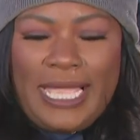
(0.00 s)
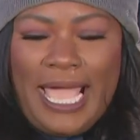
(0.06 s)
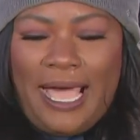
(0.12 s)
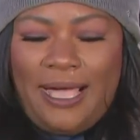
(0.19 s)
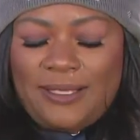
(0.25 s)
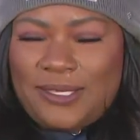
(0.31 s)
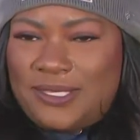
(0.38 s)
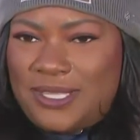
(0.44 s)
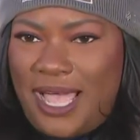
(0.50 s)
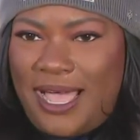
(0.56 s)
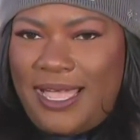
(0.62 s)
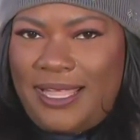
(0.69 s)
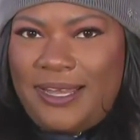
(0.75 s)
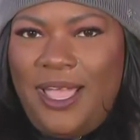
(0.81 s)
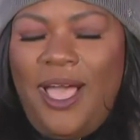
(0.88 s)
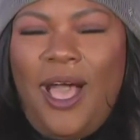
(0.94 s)

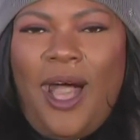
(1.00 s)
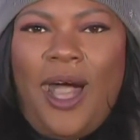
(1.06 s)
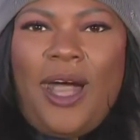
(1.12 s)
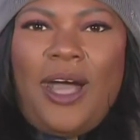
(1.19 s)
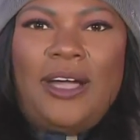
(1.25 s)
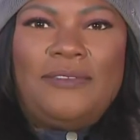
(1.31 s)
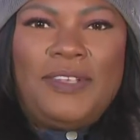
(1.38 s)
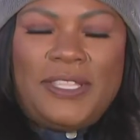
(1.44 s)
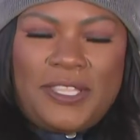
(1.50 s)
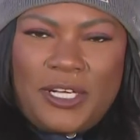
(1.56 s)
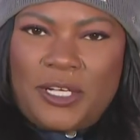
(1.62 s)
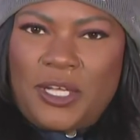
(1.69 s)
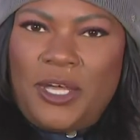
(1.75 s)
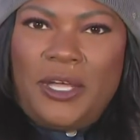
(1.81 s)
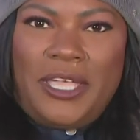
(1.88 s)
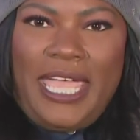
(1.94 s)
outside of the
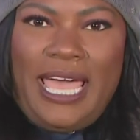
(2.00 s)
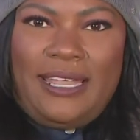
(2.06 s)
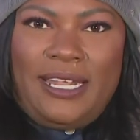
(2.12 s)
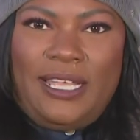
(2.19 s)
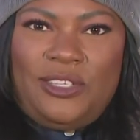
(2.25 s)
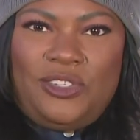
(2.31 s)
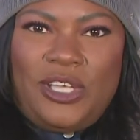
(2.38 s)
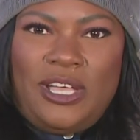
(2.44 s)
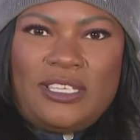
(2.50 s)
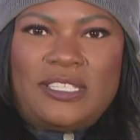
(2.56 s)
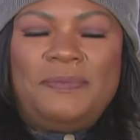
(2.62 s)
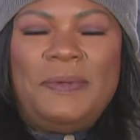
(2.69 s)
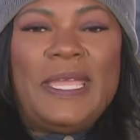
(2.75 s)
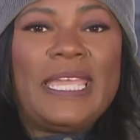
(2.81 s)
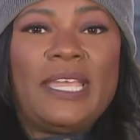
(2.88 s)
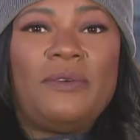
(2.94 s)
Cook County Jail.
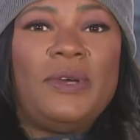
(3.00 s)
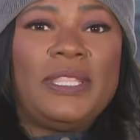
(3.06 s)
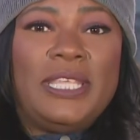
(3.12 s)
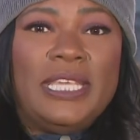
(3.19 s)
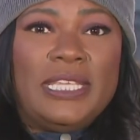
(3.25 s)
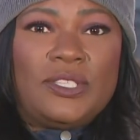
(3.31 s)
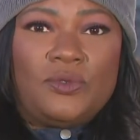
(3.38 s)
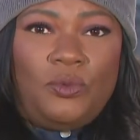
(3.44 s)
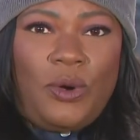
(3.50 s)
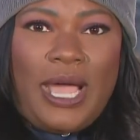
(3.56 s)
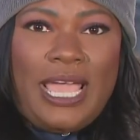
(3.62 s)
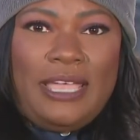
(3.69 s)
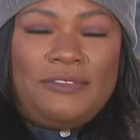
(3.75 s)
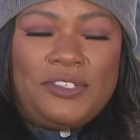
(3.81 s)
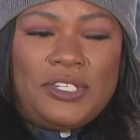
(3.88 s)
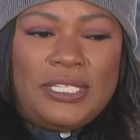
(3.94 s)
Speaking with his
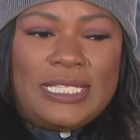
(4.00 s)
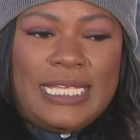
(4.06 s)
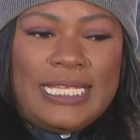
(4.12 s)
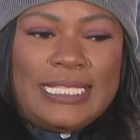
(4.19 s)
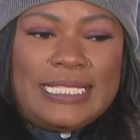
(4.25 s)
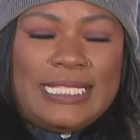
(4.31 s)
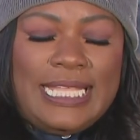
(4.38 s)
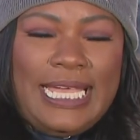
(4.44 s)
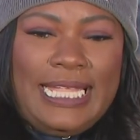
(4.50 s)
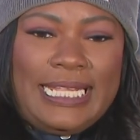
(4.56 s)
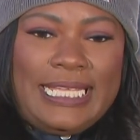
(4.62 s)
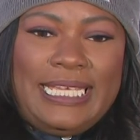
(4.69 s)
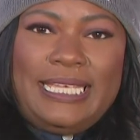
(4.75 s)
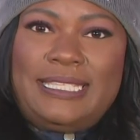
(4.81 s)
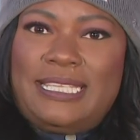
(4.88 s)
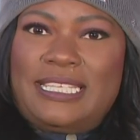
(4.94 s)
wife, she says that
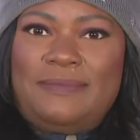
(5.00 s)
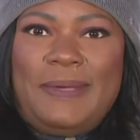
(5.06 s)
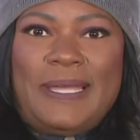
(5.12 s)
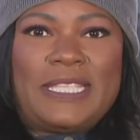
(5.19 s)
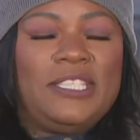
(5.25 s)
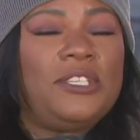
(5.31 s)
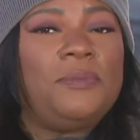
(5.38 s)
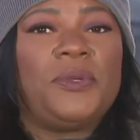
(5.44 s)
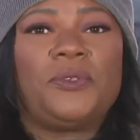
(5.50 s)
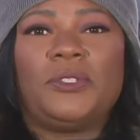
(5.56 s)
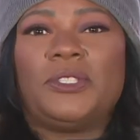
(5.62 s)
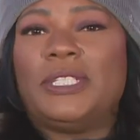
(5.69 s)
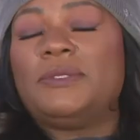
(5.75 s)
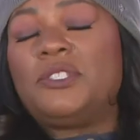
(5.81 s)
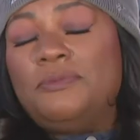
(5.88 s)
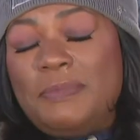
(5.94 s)
he is expected to be
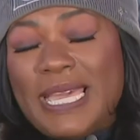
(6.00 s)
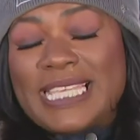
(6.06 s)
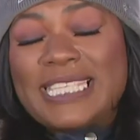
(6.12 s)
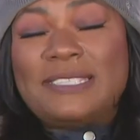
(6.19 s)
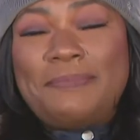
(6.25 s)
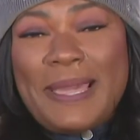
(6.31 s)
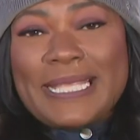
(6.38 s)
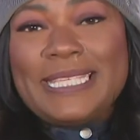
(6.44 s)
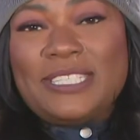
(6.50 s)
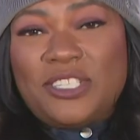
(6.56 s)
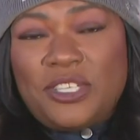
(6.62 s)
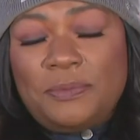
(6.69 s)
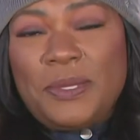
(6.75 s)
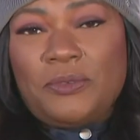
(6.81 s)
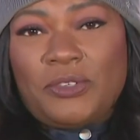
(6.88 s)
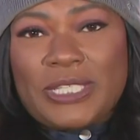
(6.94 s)
expected to
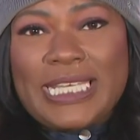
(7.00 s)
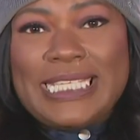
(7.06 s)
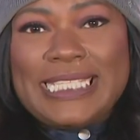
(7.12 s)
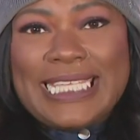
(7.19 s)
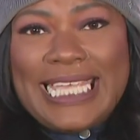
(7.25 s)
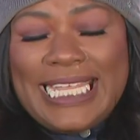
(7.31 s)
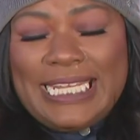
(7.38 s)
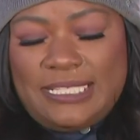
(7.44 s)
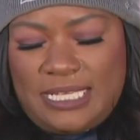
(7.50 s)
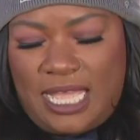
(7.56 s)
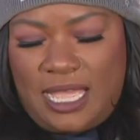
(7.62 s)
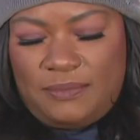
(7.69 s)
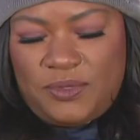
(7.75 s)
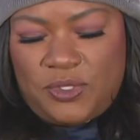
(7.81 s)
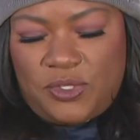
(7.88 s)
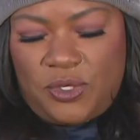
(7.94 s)
be released
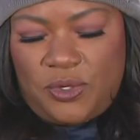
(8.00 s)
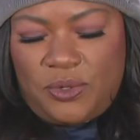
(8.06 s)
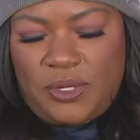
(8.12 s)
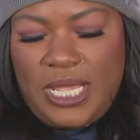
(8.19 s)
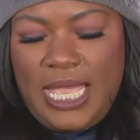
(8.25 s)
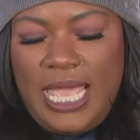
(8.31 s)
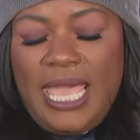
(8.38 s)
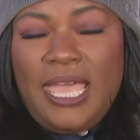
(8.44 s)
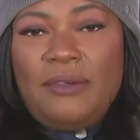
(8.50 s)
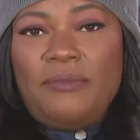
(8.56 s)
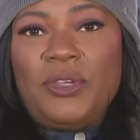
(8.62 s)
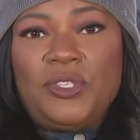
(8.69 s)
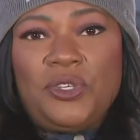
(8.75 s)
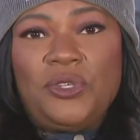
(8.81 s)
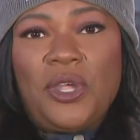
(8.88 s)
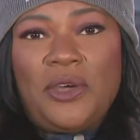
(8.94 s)
anytime soon. And we
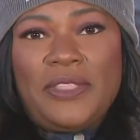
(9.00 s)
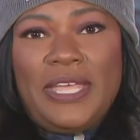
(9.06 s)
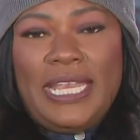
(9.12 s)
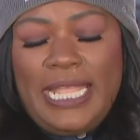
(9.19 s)
do know that